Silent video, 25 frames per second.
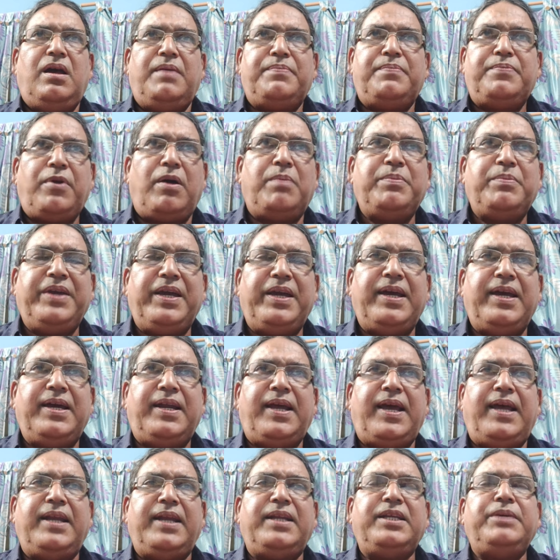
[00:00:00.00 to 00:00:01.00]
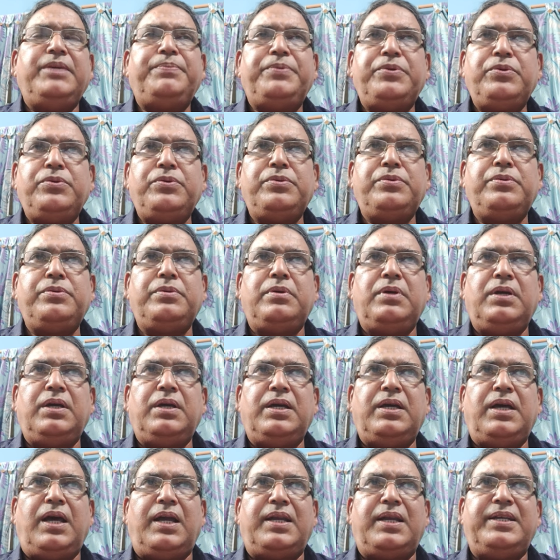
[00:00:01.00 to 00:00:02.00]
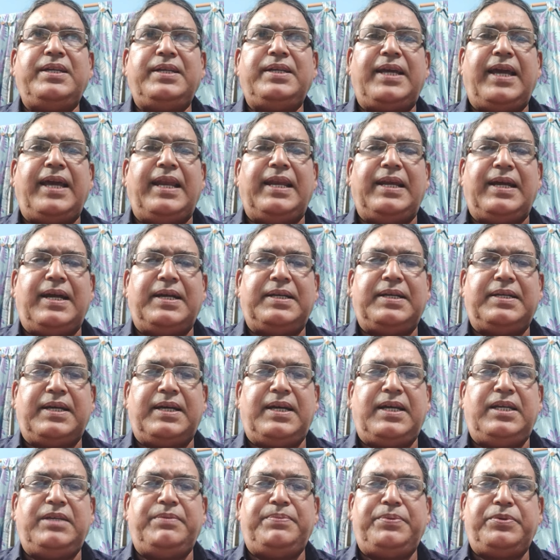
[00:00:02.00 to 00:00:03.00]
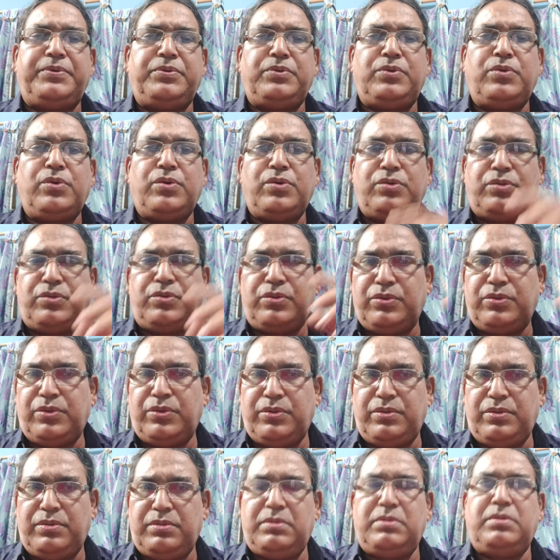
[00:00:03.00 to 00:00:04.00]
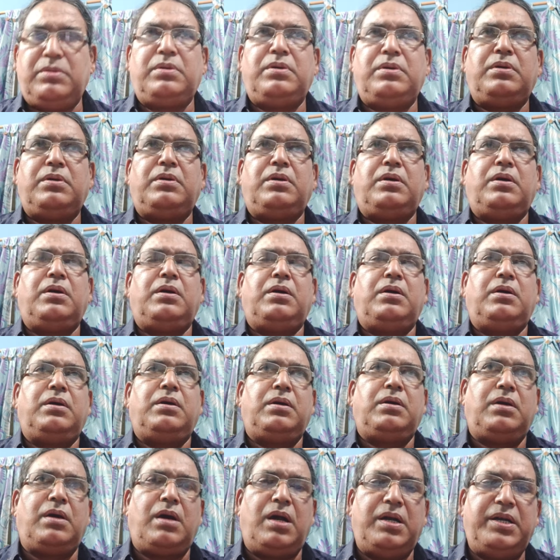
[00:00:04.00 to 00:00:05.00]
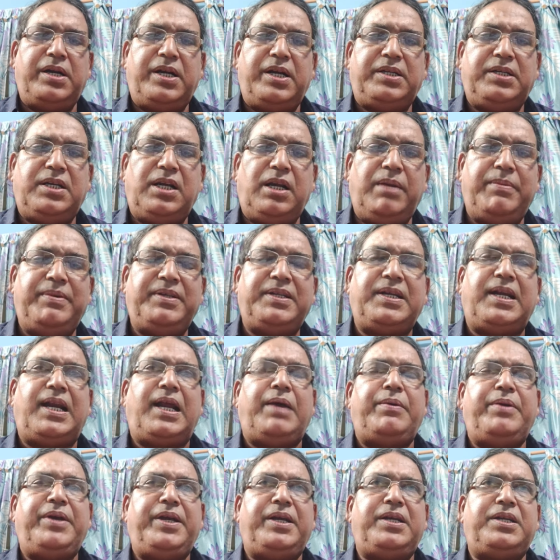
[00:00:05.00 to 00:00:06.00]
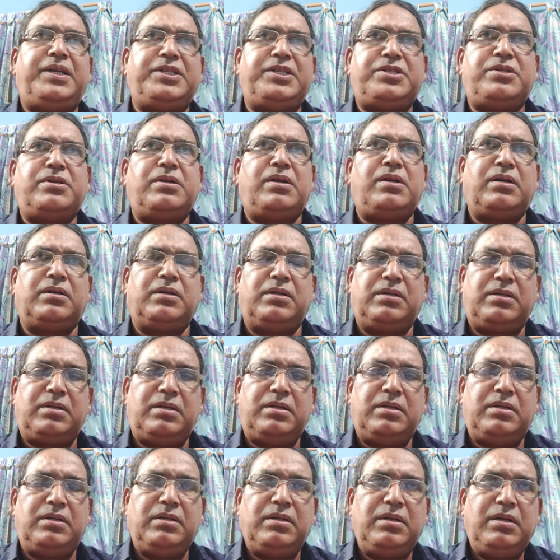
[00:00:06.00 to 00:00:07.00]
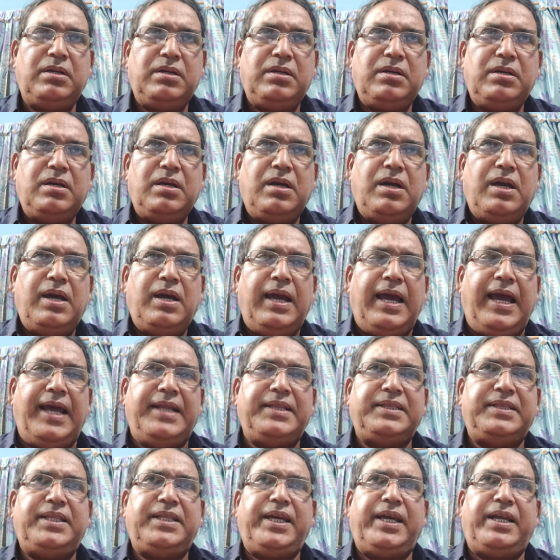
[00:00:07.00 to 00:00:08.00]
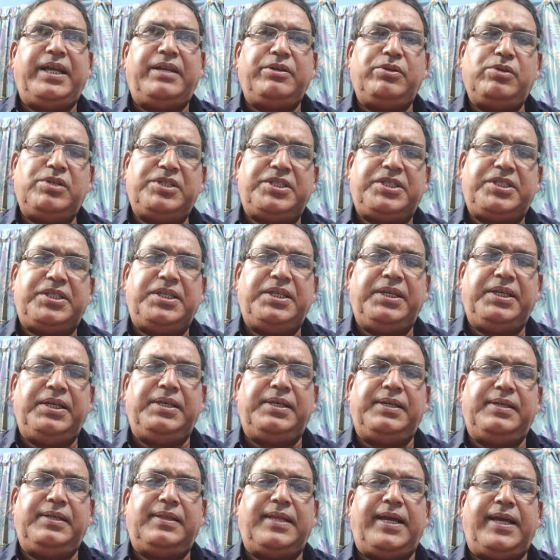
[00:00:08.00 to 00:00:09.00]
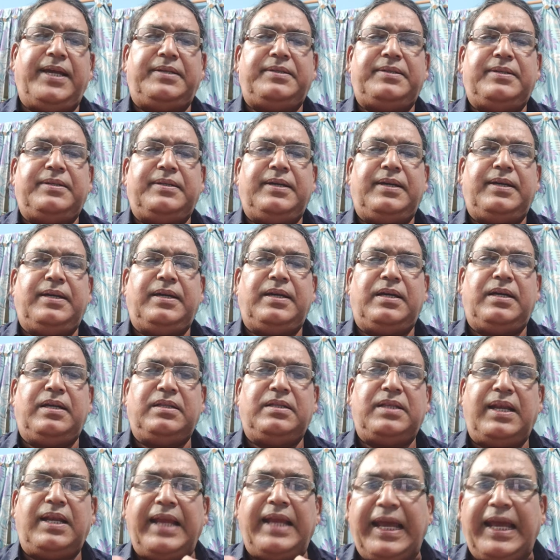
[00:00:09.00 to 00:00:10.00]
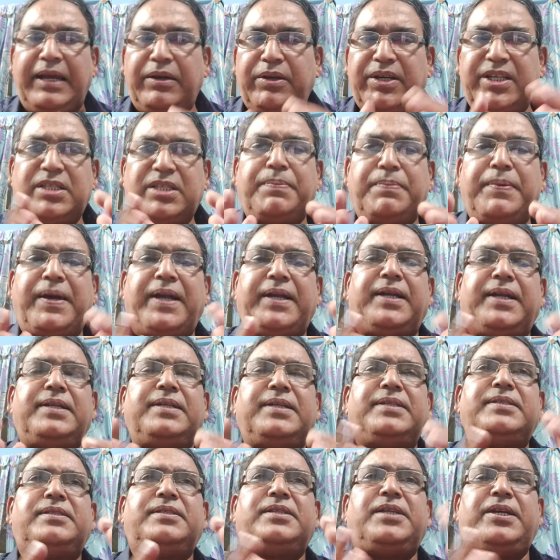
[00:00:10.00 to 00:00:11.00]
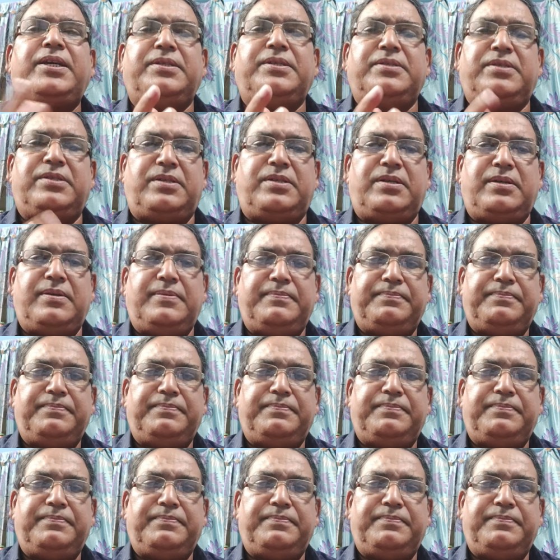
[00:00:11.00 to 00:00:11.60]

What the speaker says: from here. And if you are in Calcutta, if you go to 100 kilometer away Krishnanagar, and there you will see that the language pattern is changed.